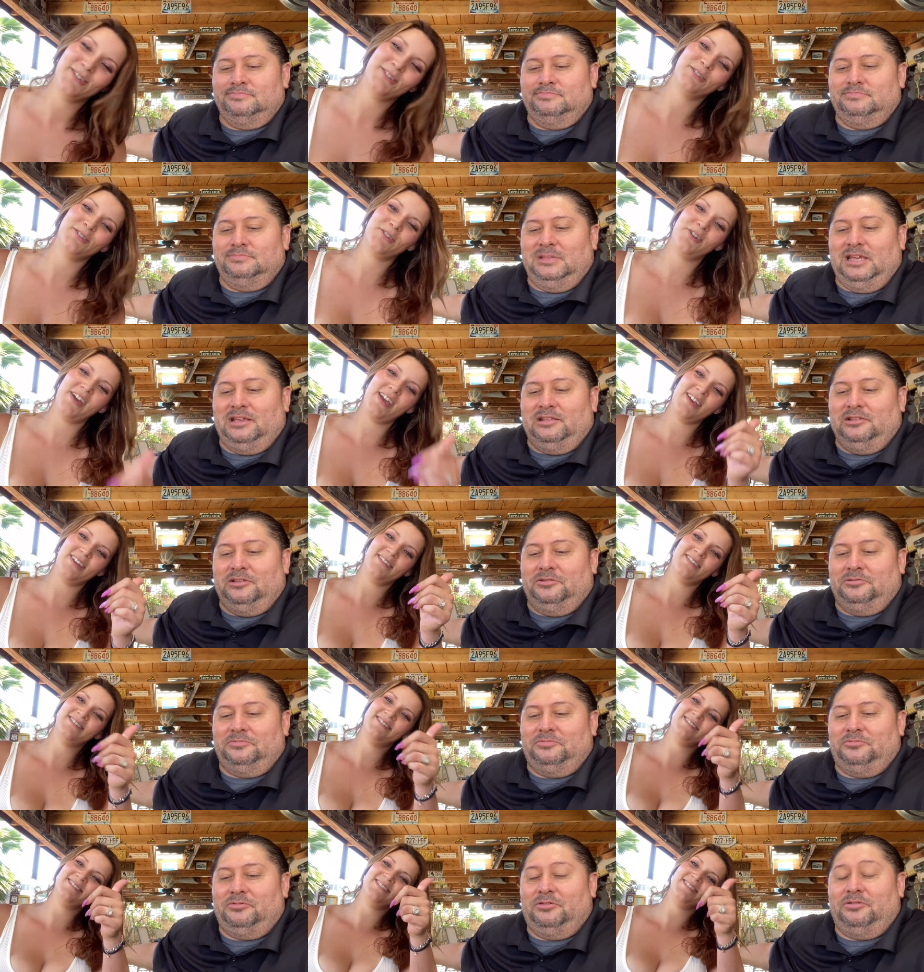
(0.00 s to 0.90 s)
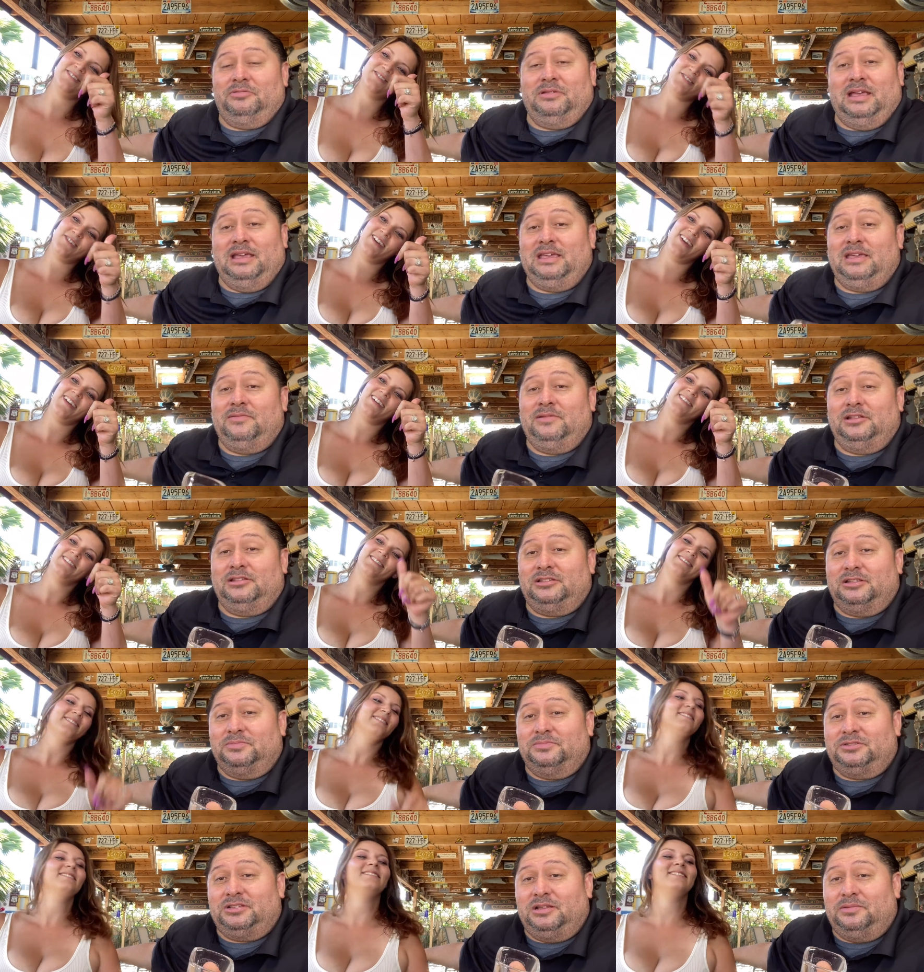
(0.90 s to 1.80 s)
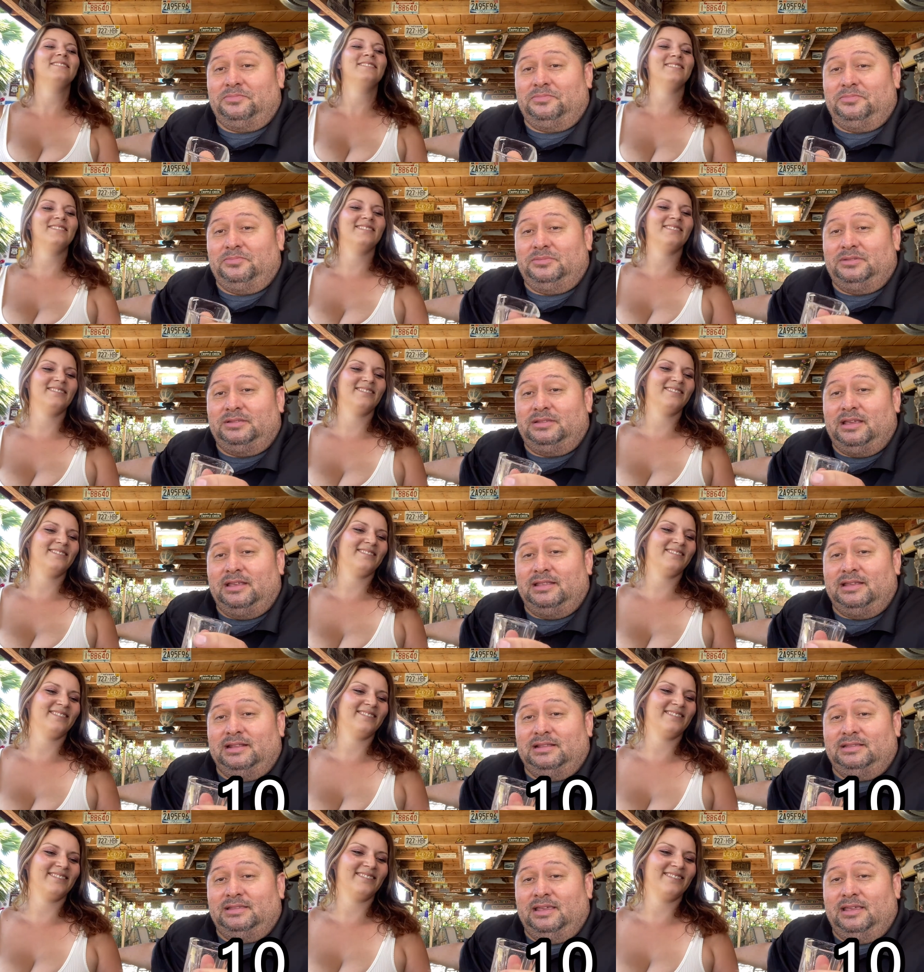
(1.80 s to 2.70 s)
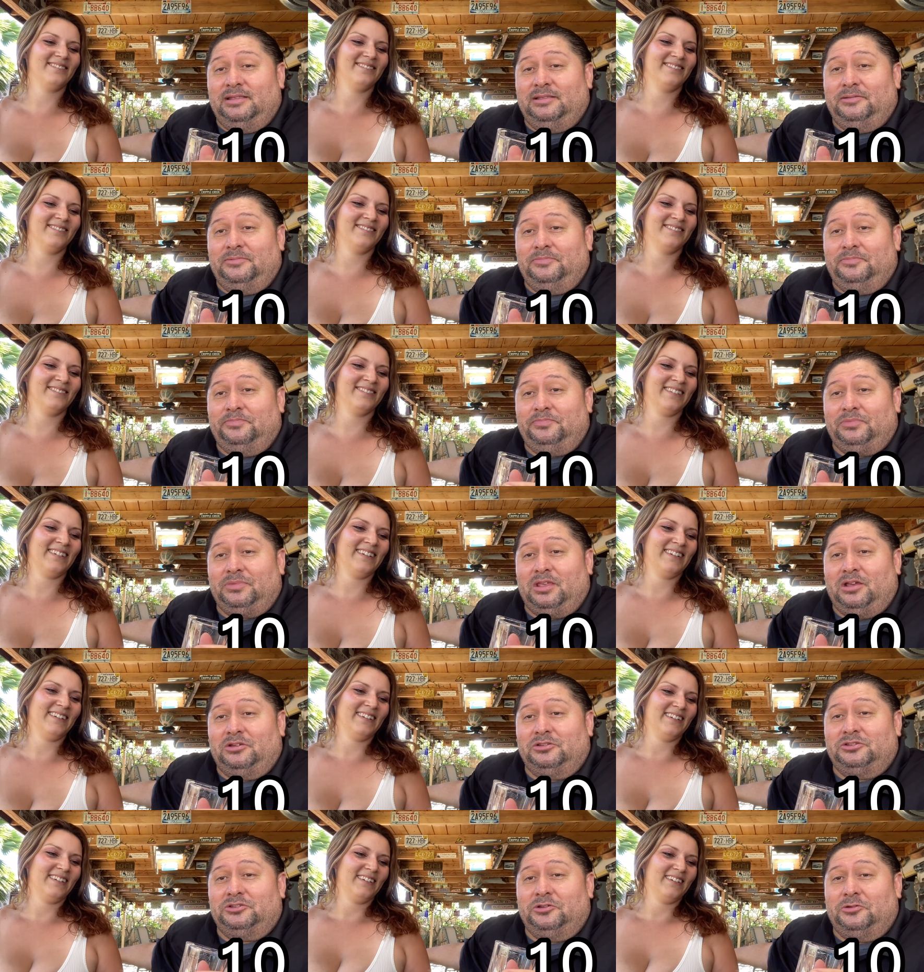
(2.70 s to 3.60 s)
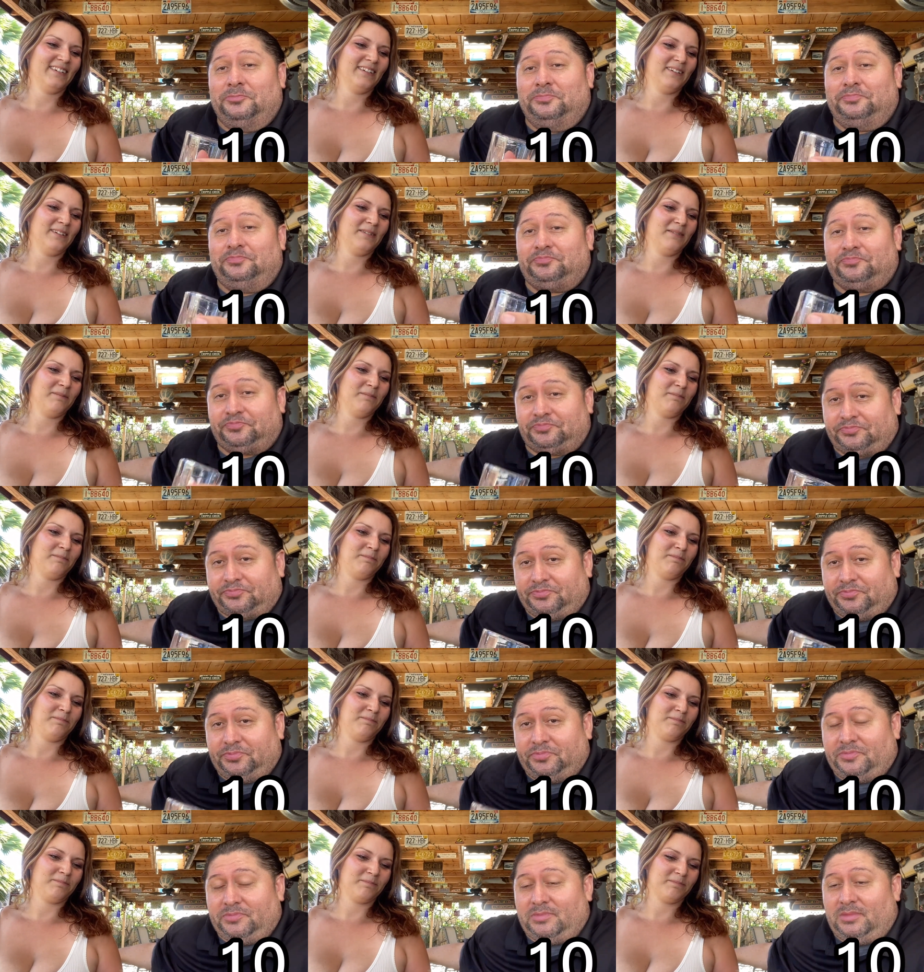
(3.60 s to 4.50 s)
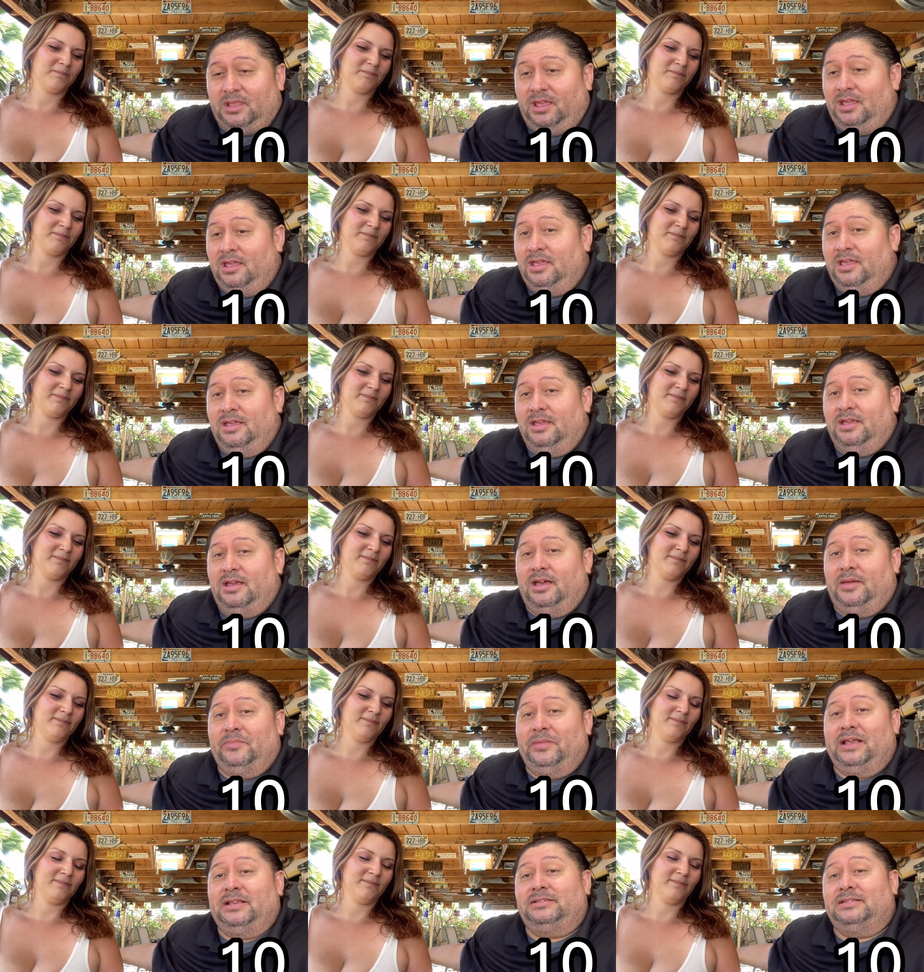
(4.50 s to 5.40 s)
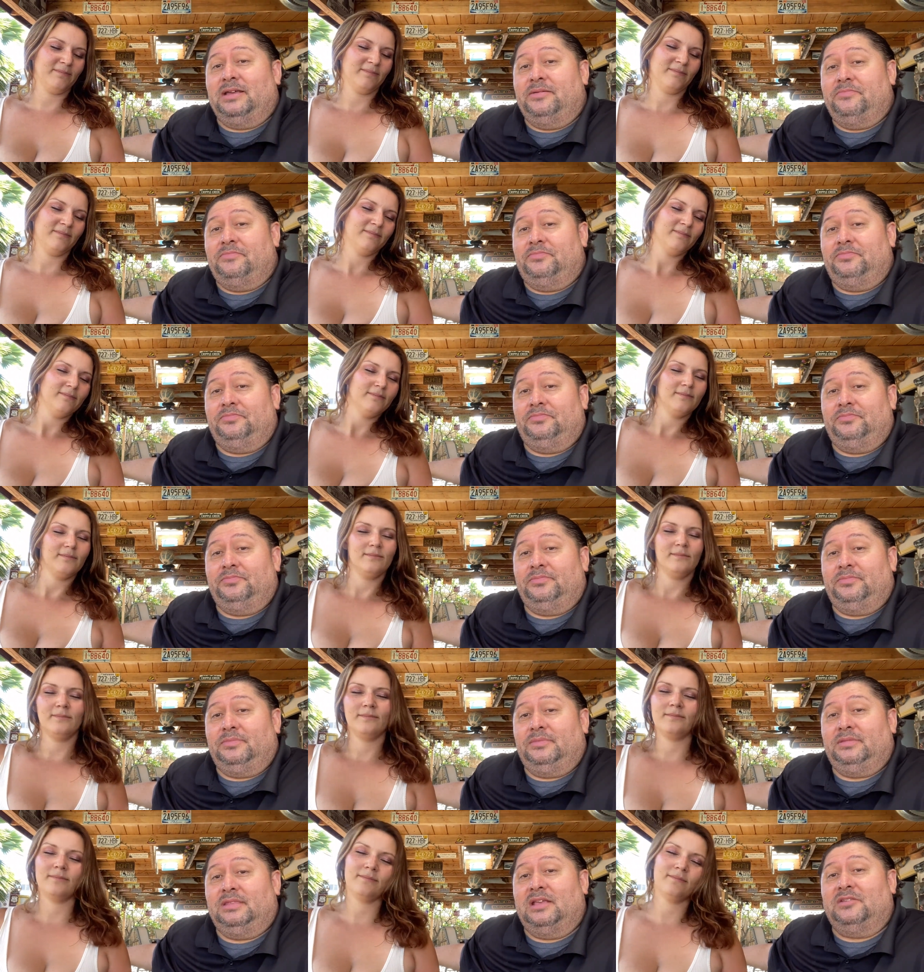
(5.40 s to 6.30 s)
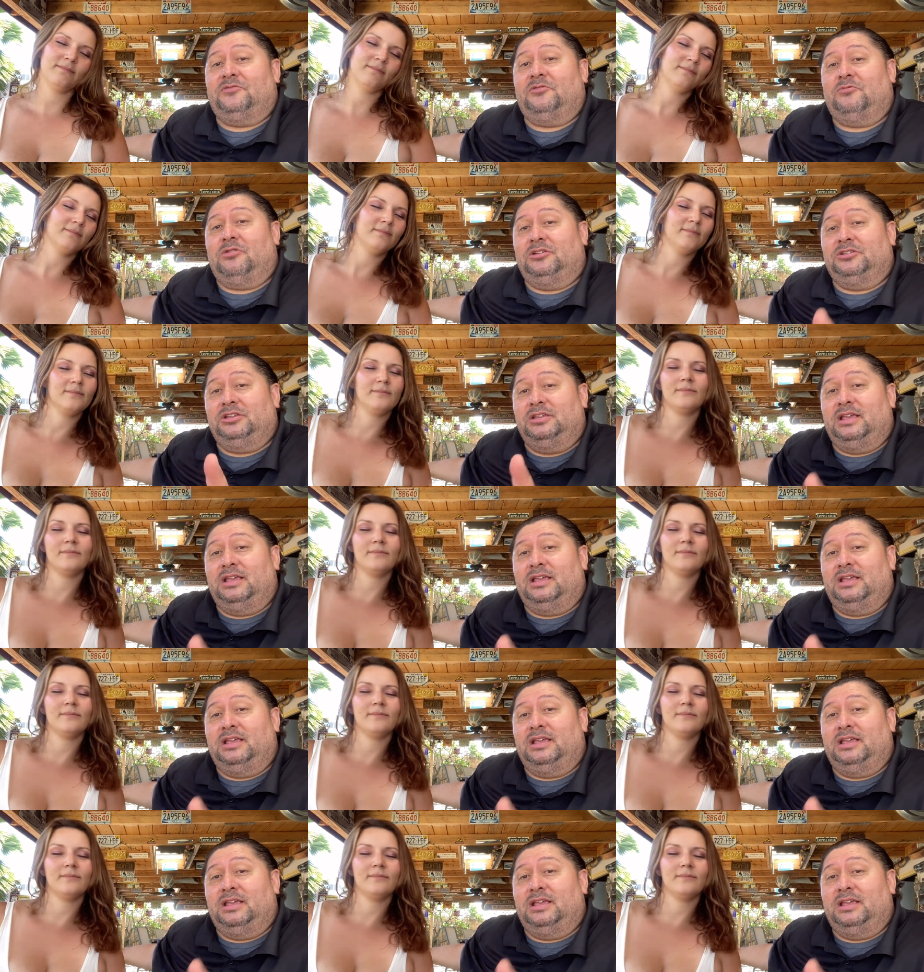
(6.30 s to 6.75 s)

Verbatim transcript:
Speaker 1: It's yeah, great. no. Well, I give it a thumbs up, 10 out of 10. Also, um, next time, thanks for watching,